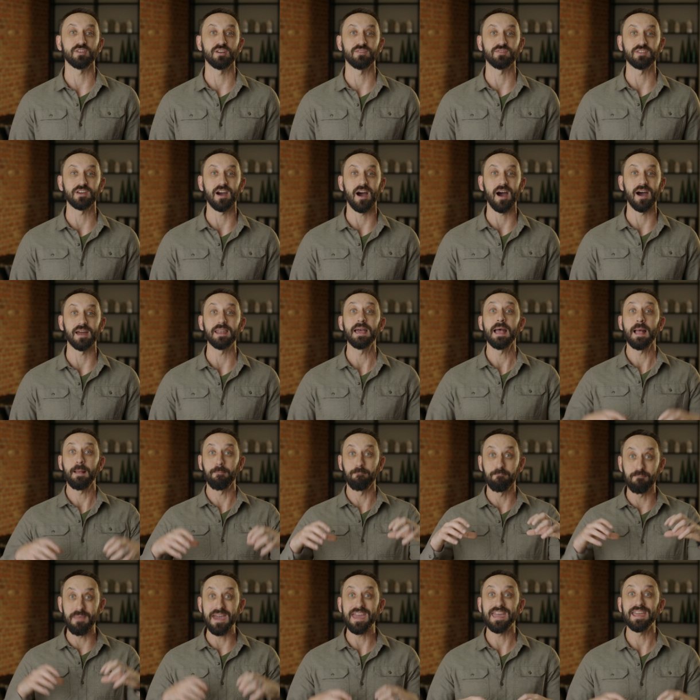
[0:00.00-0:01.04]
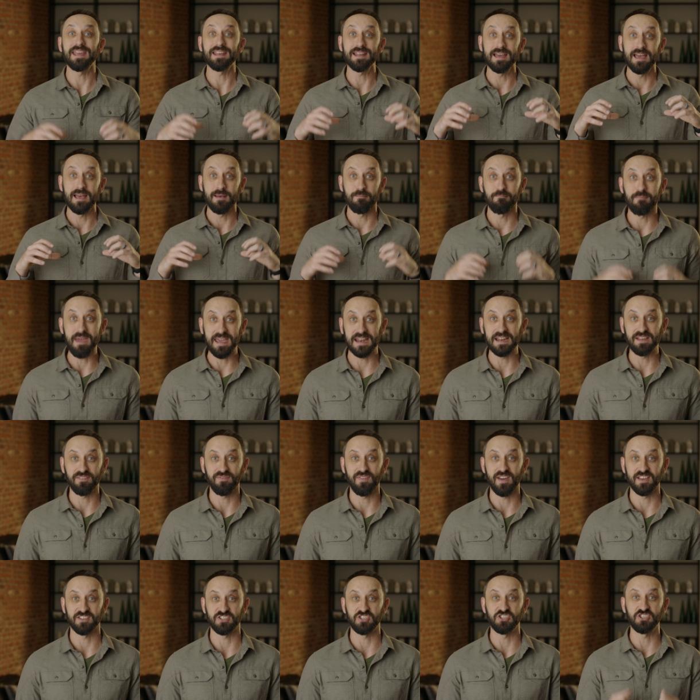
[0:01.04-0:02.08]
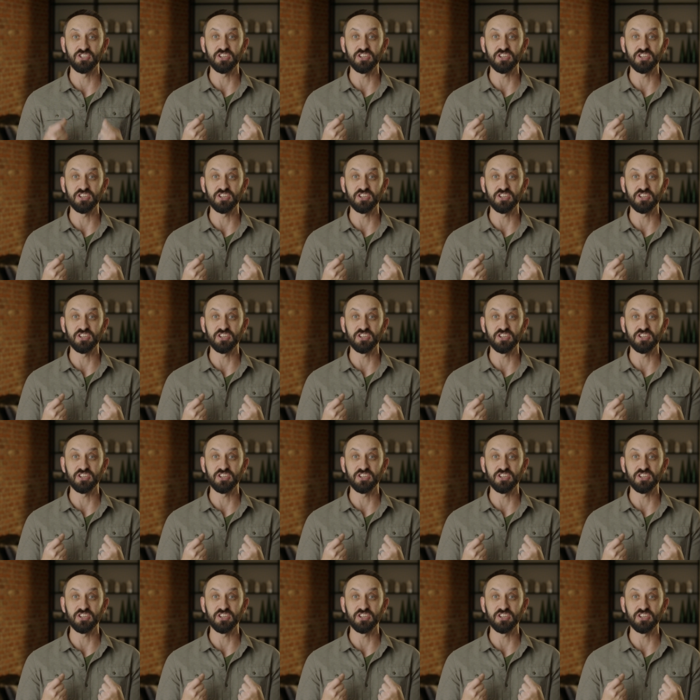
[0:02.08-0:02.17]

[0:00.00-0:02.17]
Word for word: of God made manifest.